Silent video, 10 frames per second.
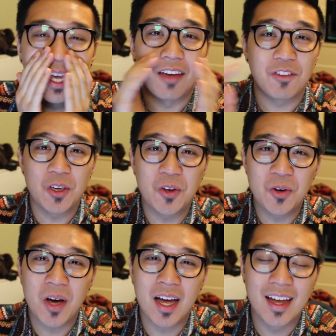If
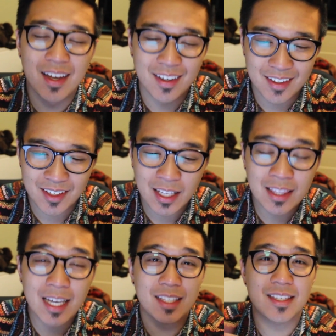you
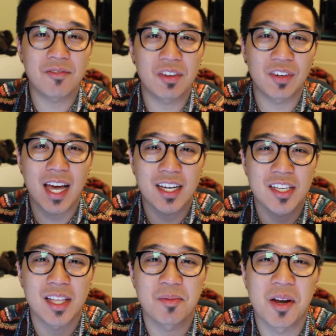like this M V
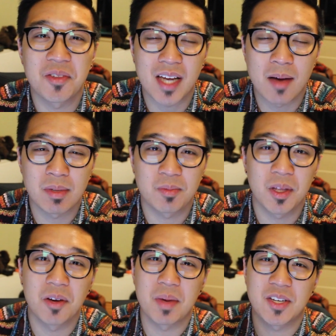reaction, let me know in the comments
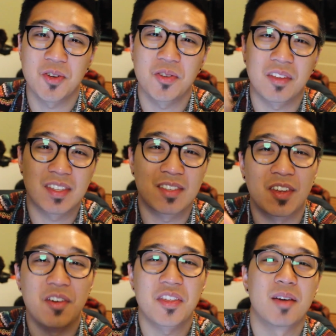below. Make sure you give this
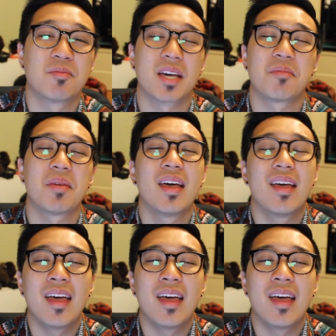video a thumbs up.